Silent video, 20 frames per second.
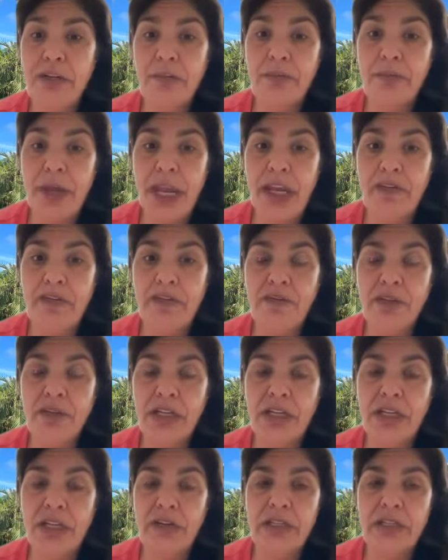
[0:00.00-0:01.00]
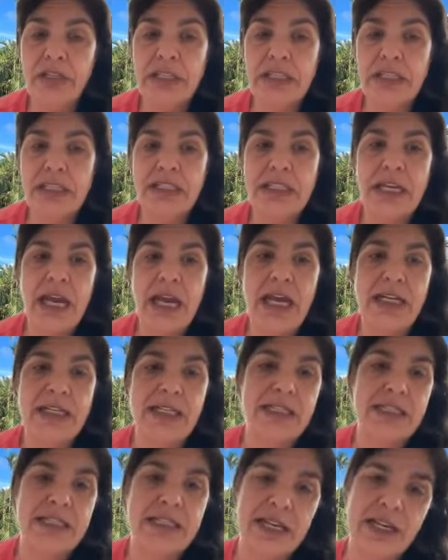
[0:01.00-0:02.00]
and painful illness, et
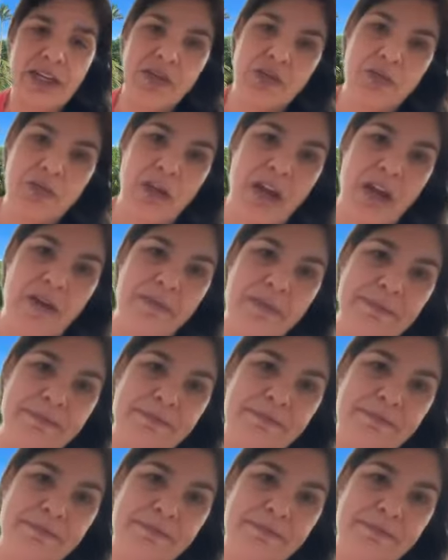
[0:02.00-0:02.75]
cetera.